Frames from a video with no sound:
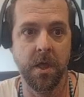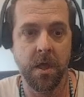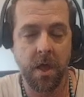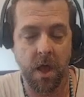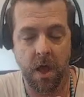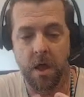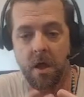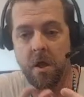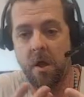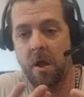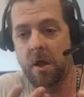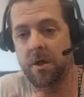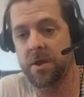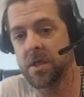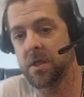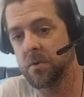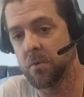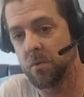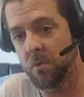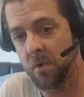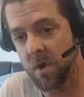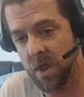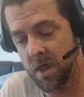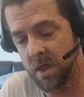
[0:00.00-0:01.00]
ionic
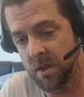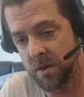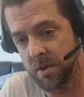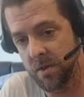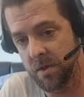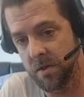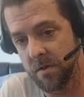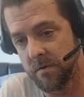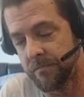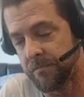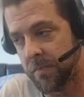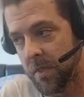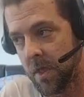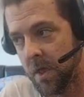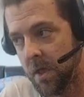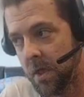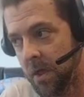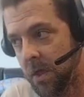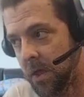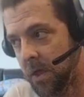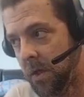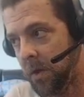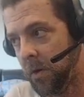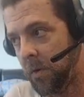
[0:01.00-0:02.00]
wind
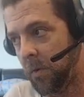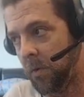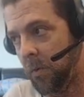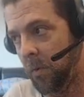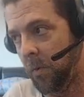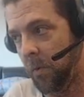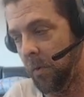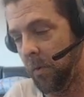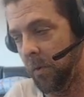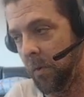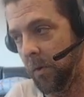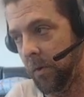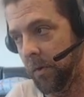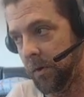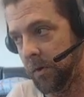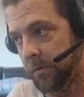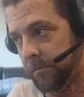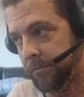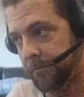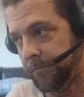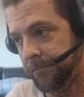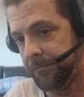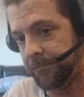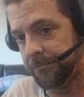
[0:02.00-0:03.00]
or
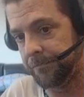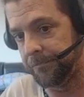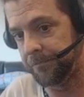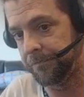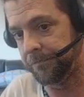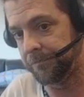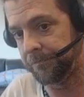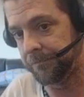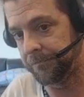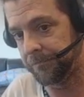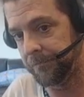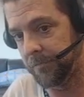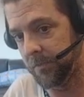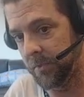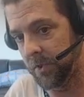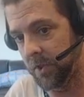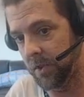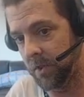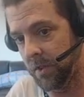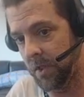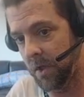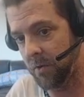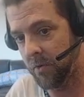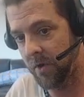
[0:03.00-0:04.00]

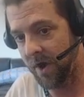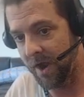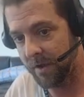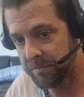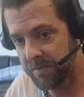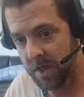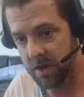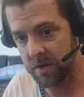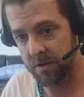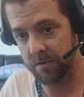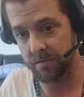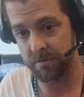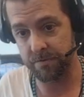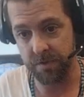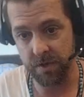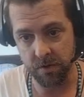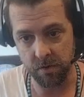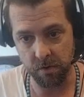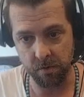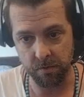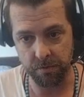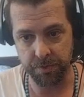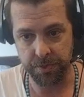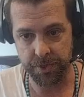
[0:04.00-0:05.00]
a gravnetic
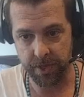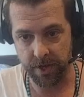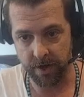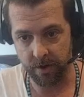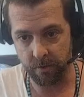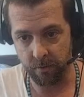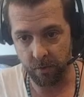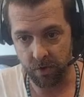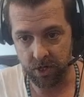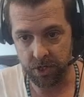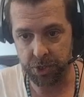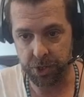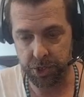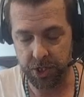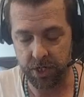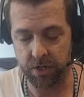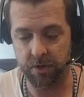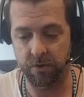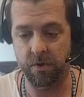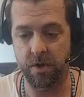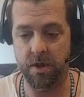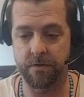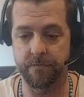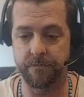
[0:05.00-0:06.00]
field that I want to
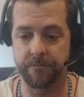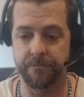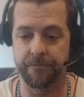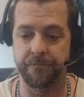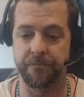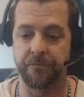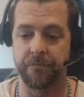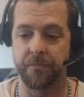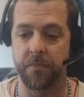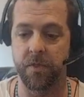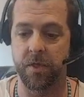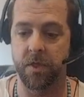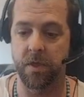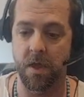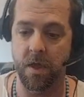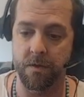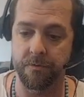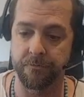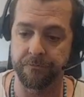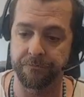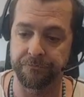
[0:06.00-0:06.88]
generate? Okay,